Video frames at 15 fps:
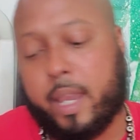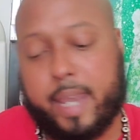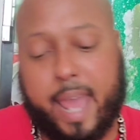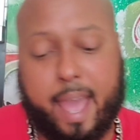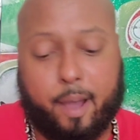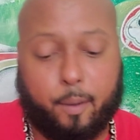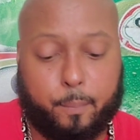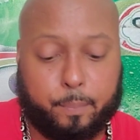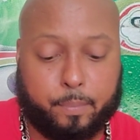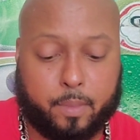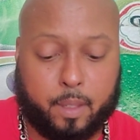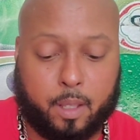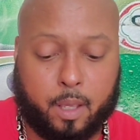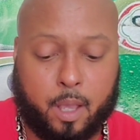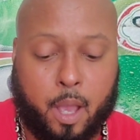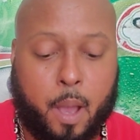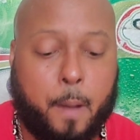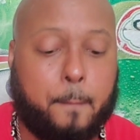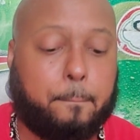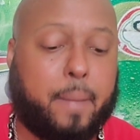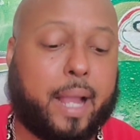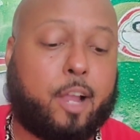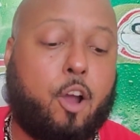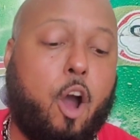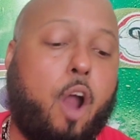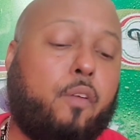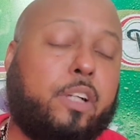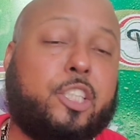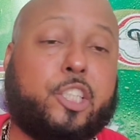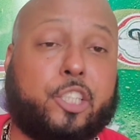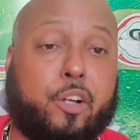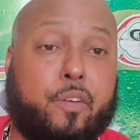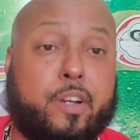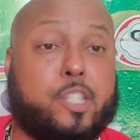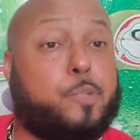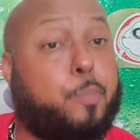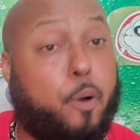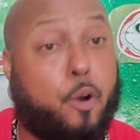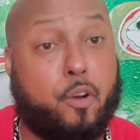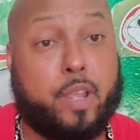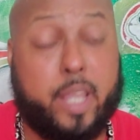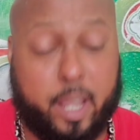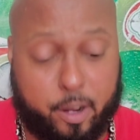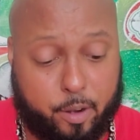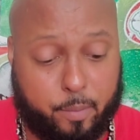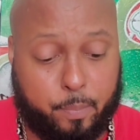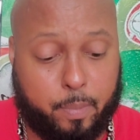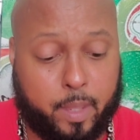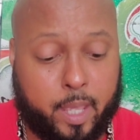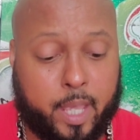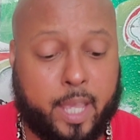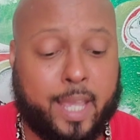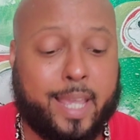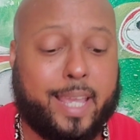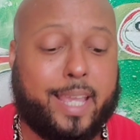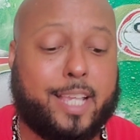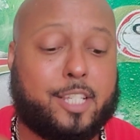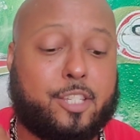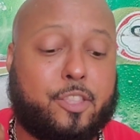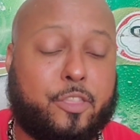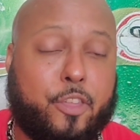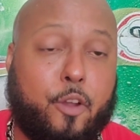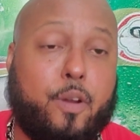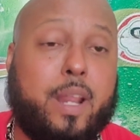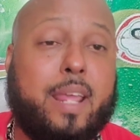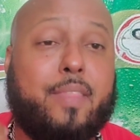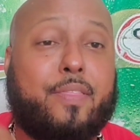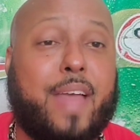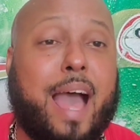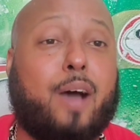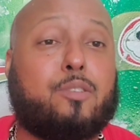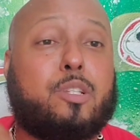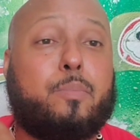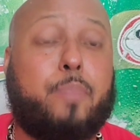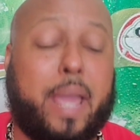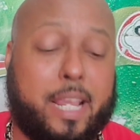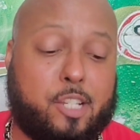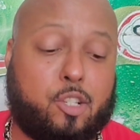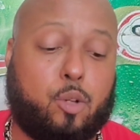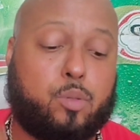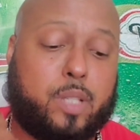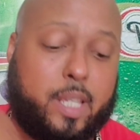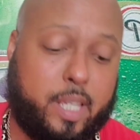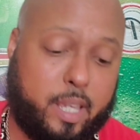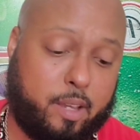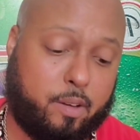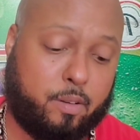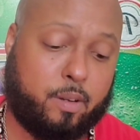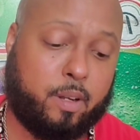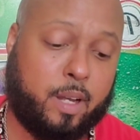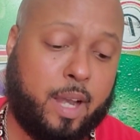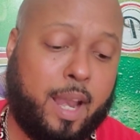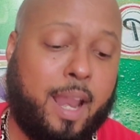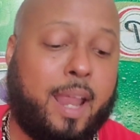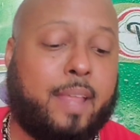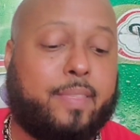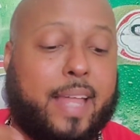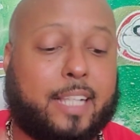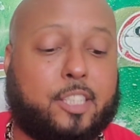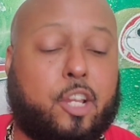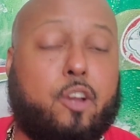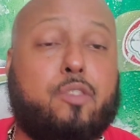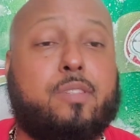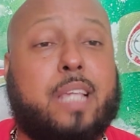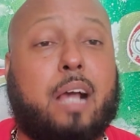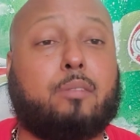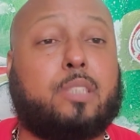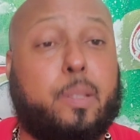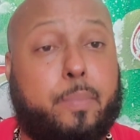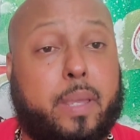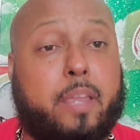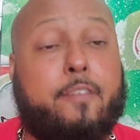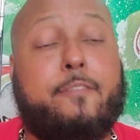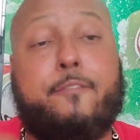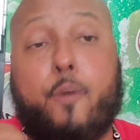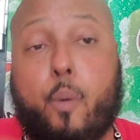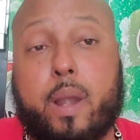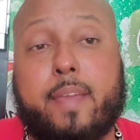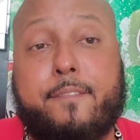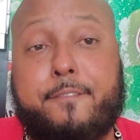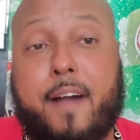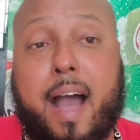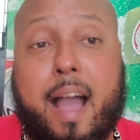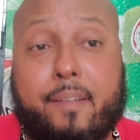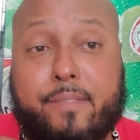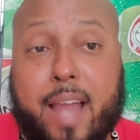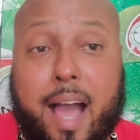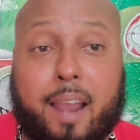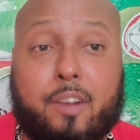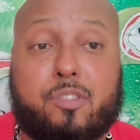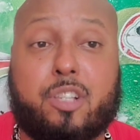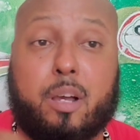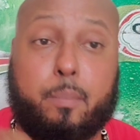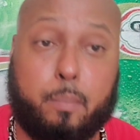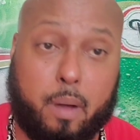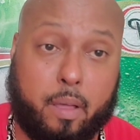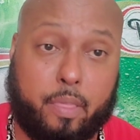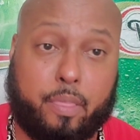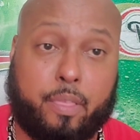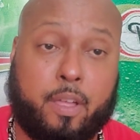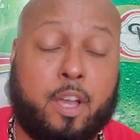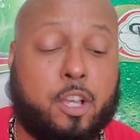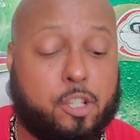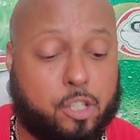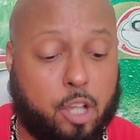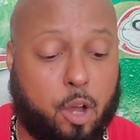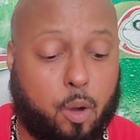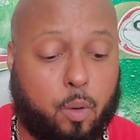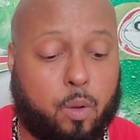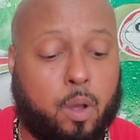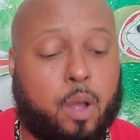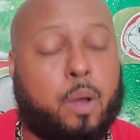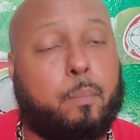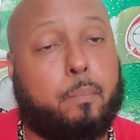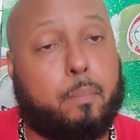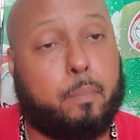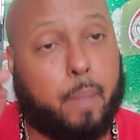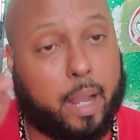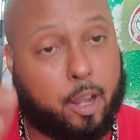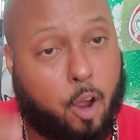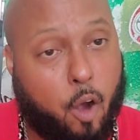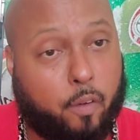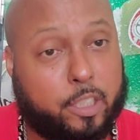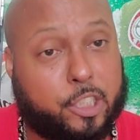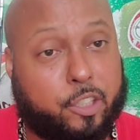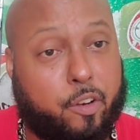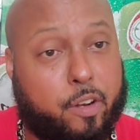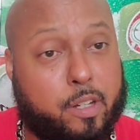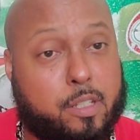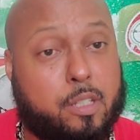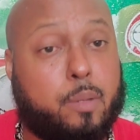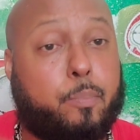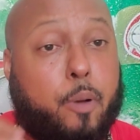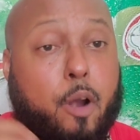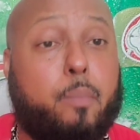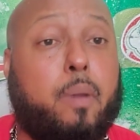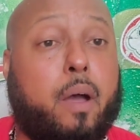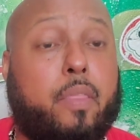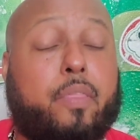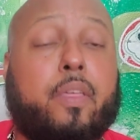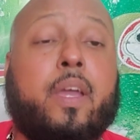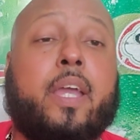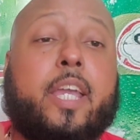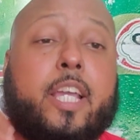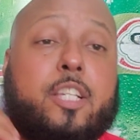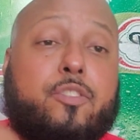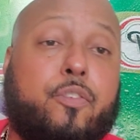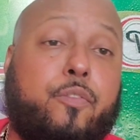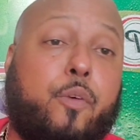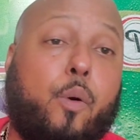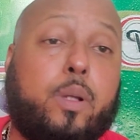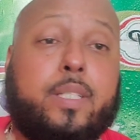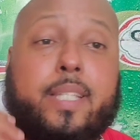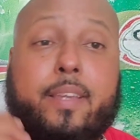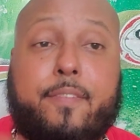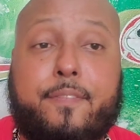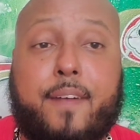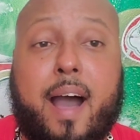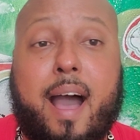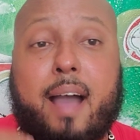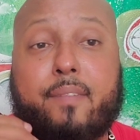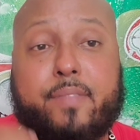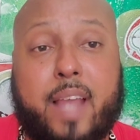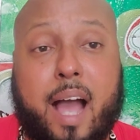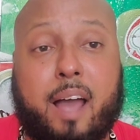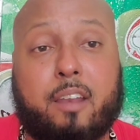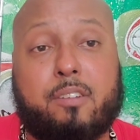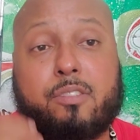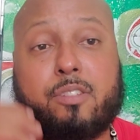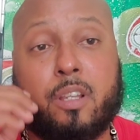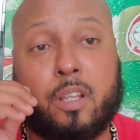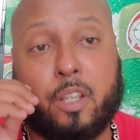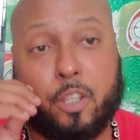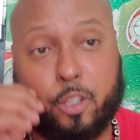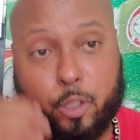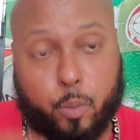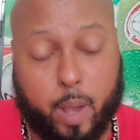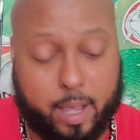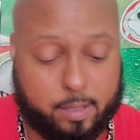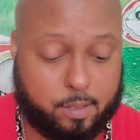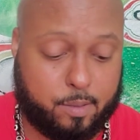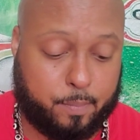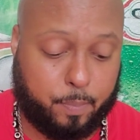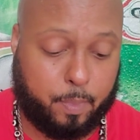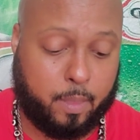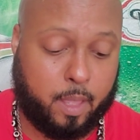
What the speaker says: Now, my car insurance per year is 30,000 pesos a year. That turns out to be $45 a month. So my car insurance per month is $45 US.